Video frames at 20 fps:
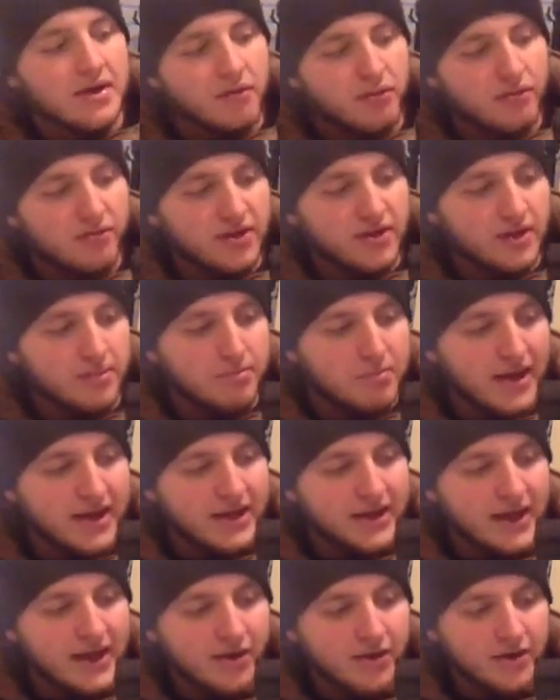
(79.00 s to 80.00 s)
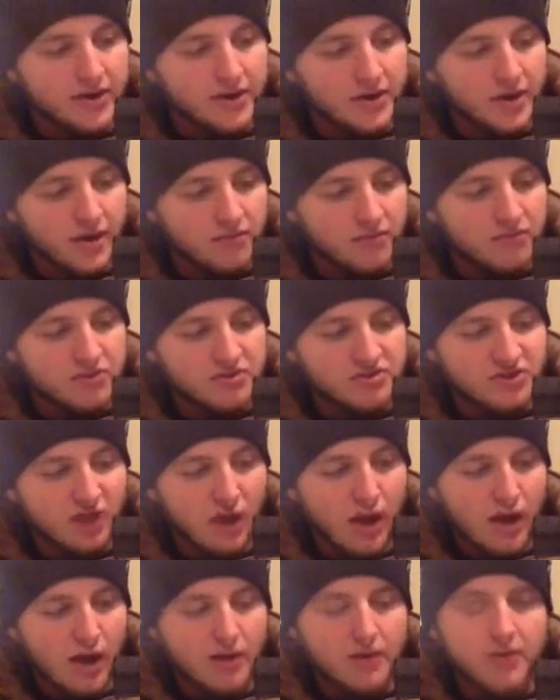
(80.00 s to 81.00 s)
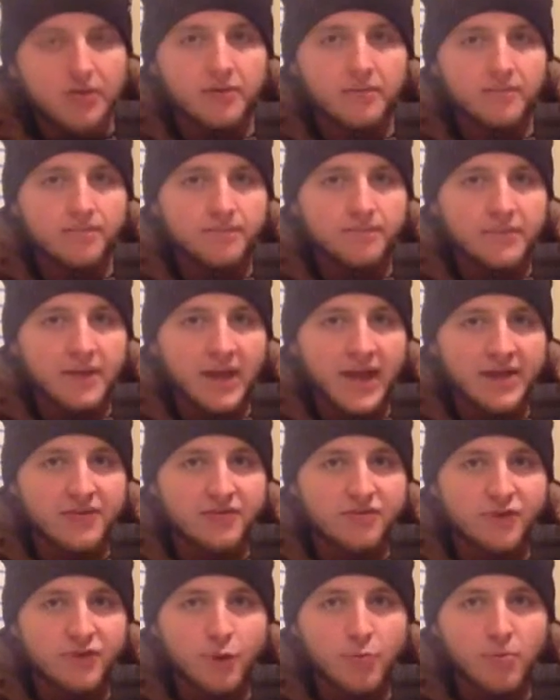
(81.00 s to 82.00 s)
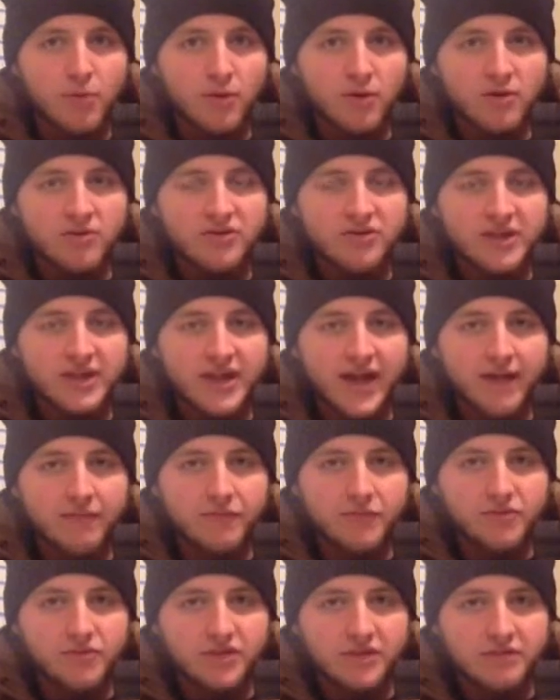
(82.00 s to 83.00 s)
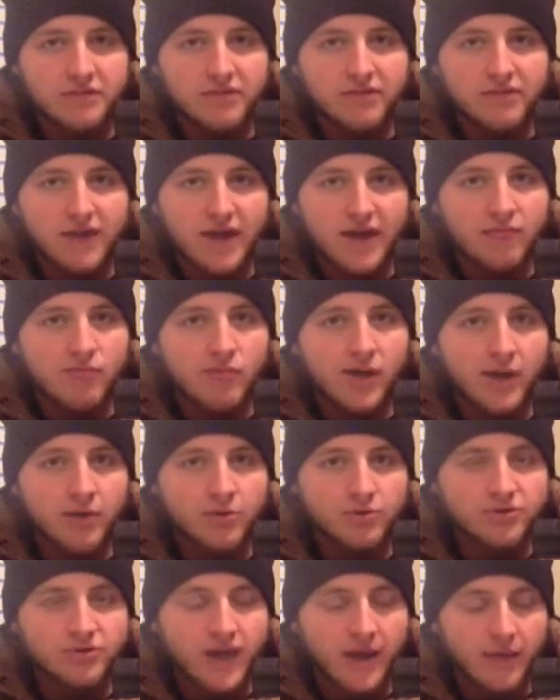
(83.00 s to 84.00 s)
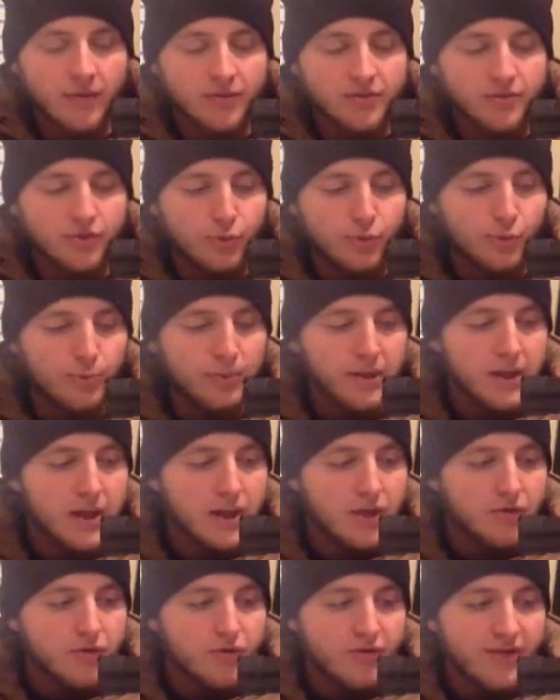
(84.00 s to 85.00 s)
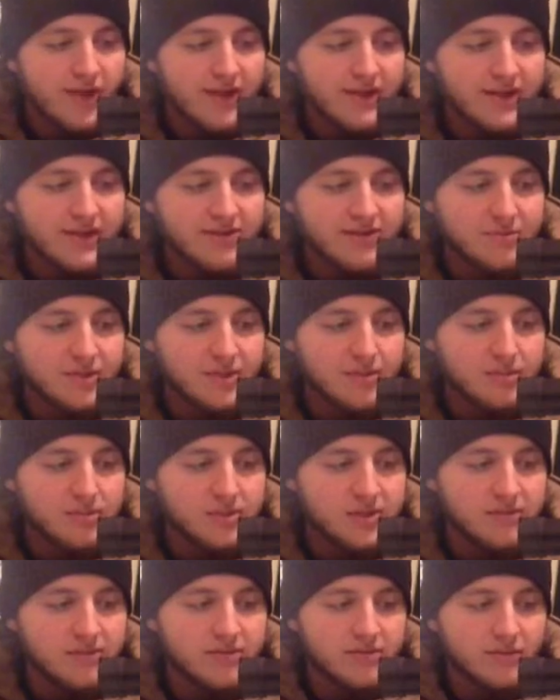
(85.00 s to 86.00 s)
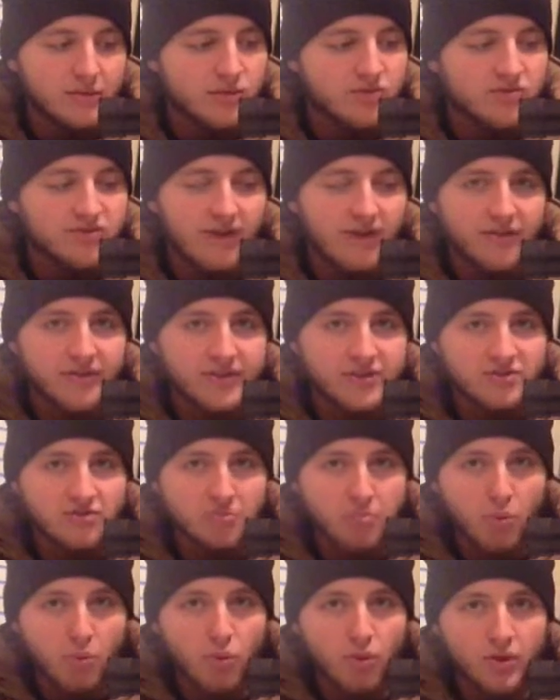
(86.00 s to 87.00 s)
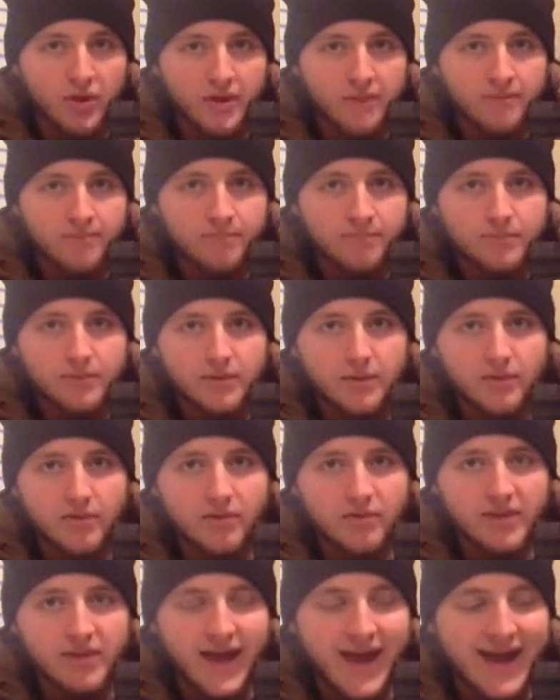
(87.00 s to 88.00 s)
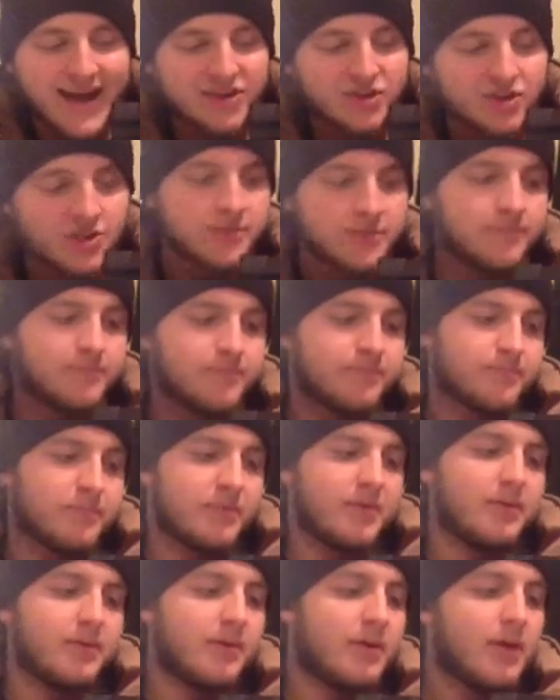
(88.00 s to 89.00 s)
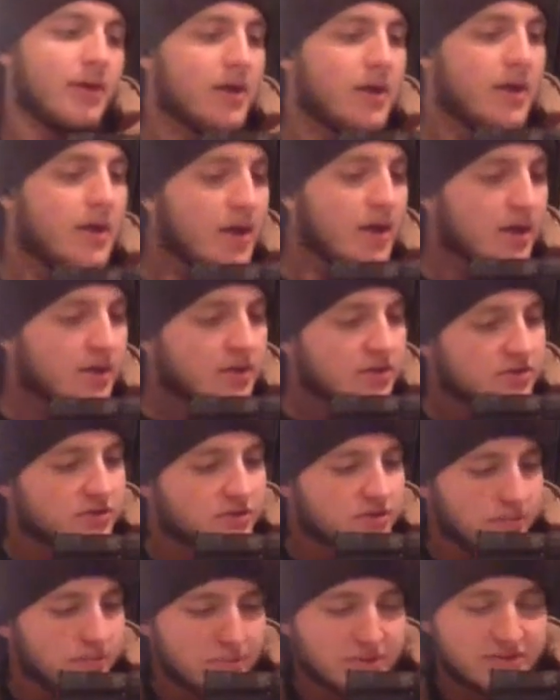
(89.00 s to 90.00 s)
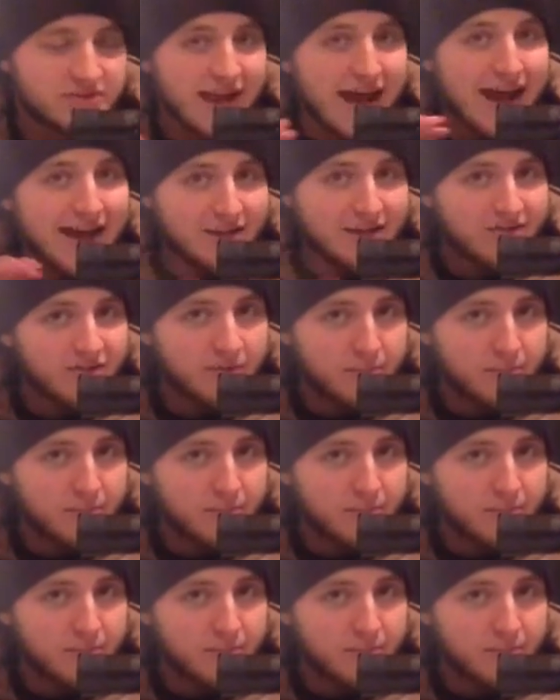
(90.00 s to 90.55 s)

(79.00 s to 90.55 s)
The bedding area of the stock has no marks in it after 75 rounds down the tube, so that leads me to believe that there's nothing supporting the action besides the